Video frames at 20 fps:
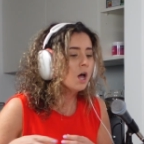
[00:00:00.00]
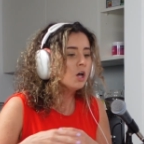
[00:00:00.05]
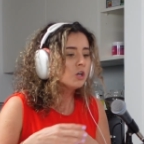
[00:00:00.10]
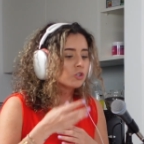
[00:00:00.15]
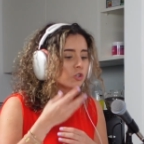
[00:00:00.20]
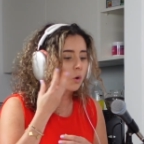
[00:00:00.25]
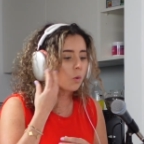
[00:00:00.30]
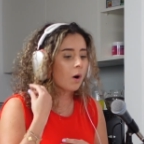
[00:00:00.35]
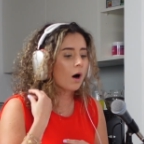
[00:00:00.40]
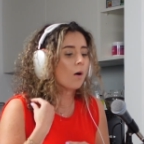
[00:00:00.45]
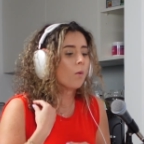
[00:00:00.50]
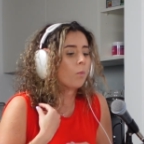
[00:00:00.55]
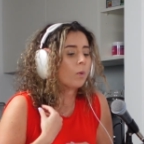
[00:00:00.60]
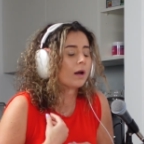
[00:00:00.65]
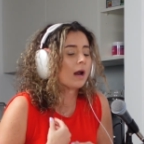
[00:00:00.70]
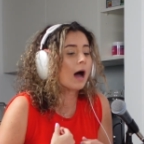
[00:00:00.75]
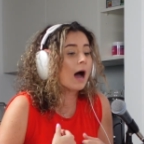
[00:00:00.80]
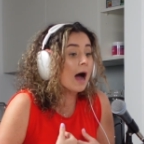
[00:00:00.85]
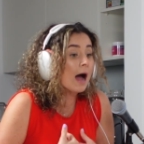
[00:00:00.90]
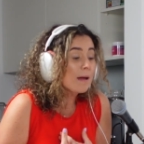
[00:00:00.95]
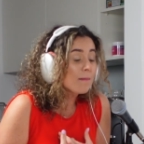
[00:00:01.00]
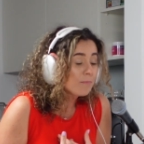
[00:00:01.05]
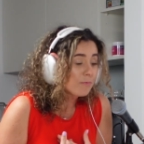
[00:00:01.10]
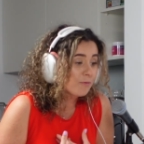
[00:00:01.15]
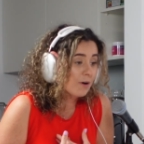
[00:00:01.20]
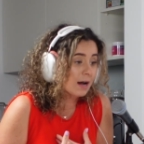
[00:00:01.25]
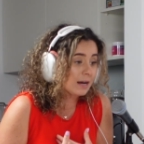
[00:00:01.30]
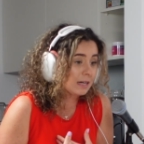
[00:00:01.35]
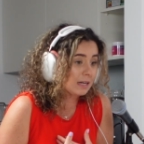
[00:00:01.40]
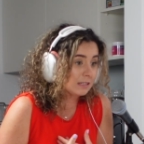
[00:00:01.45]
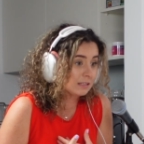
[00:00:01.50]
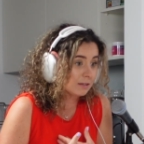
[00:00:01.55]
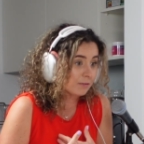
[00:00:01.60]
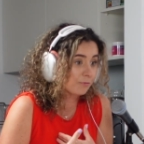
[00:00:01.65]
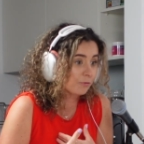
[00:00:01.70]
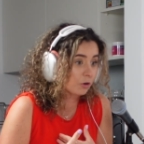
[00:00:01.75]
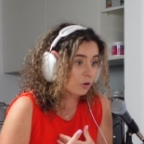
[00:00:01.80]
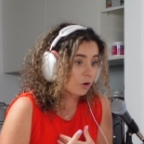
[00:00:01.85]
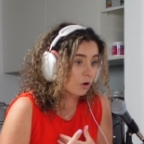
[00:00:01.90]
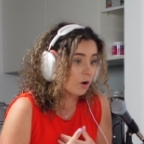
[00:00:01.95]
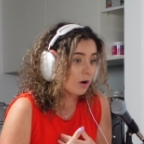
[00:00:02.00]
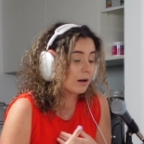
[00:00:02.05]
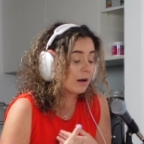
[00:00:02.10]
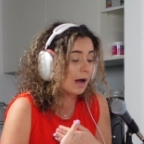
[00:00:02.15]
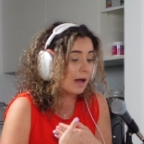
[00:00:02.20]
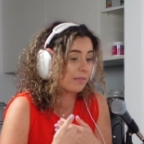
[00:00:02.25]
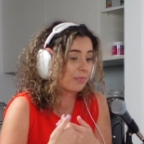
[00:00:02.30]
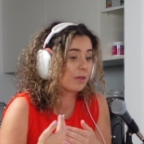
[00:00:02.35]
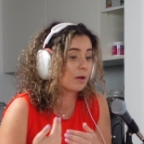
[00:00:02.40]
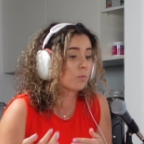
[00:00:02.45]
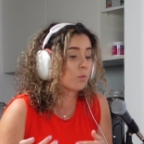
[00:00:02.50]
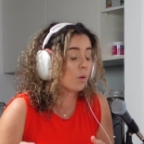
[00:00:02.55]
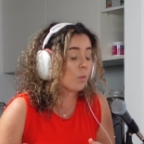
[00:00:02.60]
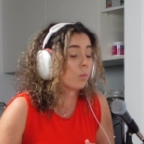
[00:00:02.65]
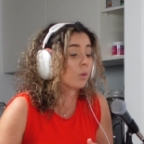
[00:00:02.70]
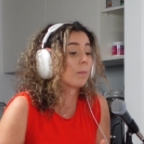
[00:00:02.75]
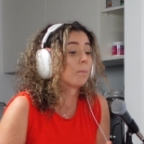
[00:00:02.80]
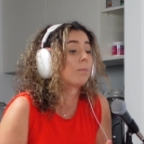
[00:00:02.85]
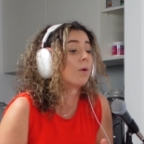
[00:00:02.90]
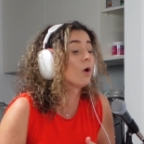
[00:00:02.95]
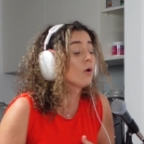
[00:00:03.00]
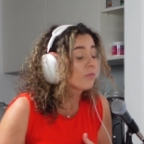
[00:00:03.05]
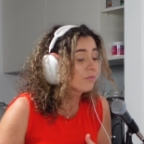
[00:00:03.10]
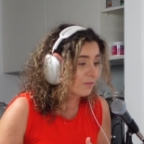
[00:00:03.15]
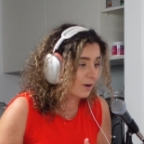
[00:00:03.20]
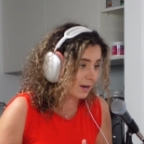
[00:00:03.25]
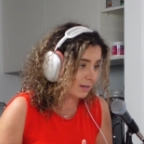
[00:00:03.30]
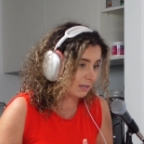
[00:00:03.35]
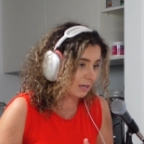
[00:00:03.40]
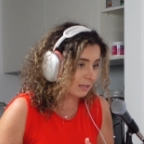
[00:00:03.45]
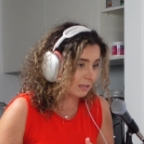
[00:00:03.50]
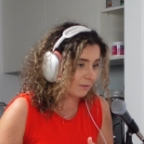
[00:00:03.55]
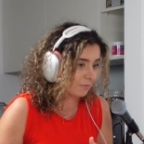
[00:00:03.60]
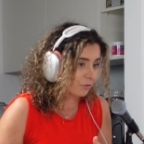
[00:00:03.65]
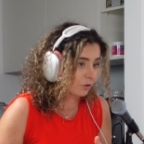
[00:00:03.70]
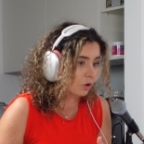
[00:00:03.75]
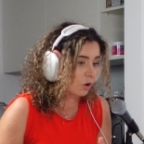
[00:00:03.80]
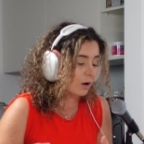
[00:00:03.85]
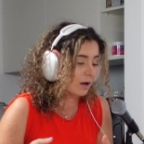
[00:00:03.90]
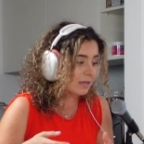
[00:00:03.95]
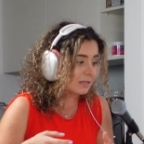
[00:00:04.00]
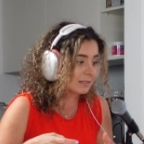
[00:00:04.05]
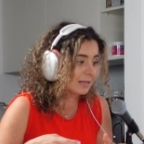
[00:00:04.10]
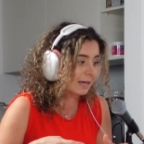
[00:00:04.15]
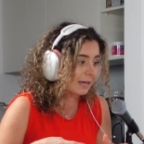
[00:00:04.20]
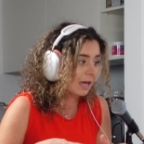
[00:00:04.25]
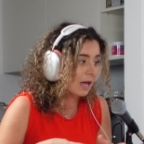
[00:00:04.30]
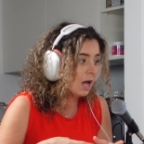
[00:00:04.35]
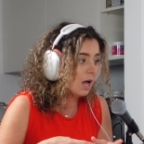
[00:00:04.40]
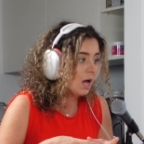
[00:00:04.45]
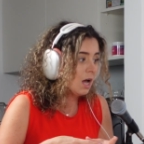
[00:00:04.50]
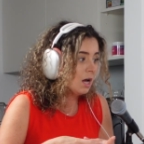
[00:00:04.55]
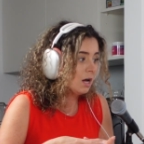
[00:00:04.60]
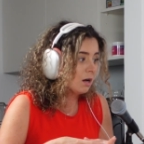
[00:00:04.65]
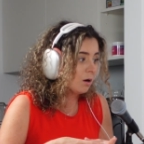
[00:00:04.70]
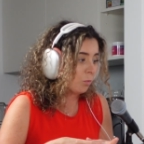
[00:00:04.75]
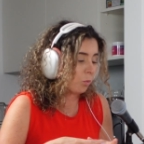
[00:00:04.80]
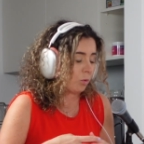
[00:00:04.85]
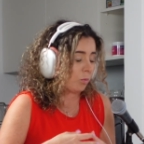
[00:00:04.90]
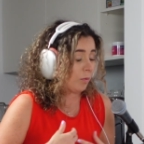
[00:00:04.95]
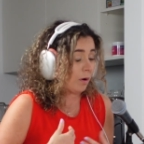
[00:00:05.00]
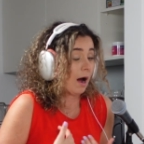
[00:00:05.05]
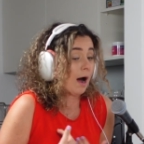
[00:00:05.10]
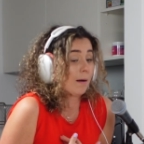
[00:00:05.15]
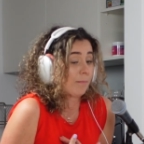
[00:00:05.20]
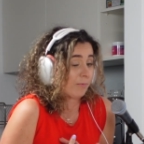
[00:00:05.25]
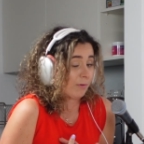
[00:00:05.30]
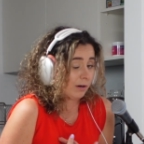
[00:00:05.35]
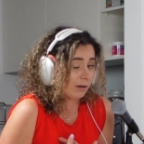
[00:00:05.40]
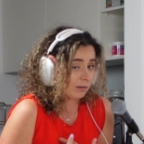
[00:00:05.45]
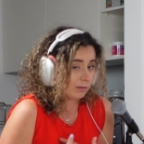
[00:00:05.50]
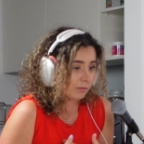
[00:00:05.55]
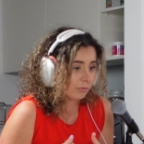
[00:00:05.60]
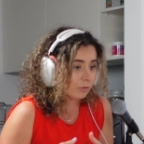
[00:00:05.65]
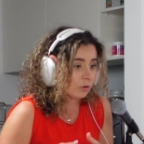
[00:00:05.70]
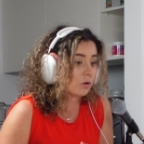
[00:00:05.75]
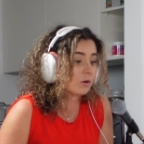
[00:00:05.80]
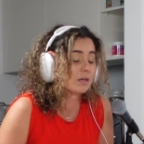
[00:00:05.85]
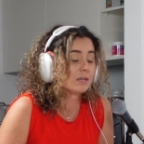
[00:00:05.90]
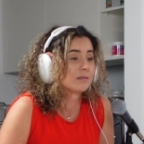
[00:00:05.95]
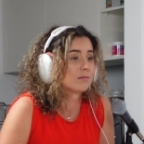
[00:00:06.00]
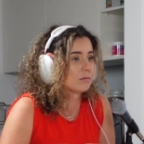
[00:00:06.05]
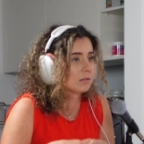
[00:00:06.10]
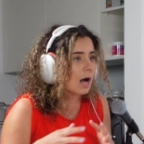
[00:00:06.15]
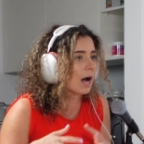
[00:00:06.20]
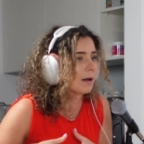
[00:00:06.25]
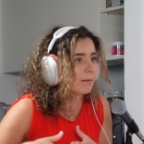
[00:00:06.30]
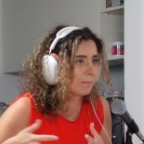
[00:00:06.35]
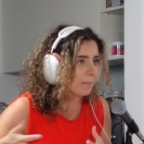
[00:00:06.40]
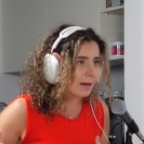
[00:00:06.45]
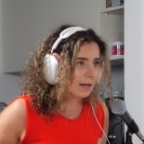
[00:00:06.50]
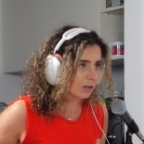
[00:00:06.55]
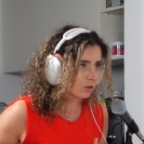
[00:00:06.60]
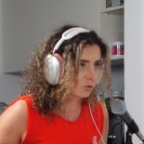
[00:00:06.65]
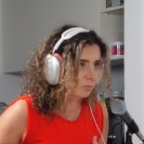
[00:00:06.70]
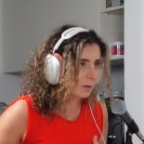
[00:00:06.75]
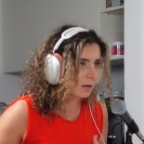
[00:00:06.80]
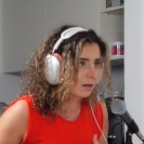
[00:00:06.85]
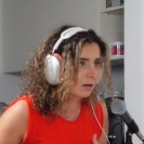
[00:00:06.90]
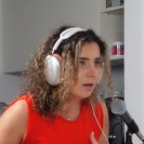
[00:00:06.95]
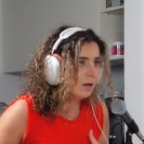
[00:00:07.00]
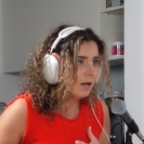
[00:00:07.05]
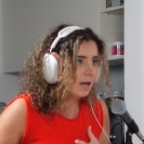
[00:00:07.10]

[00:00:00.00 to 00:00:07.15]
So what I'm finding difficult, and I think what we're both finding difficult is like, what I'm finding difficult is time management.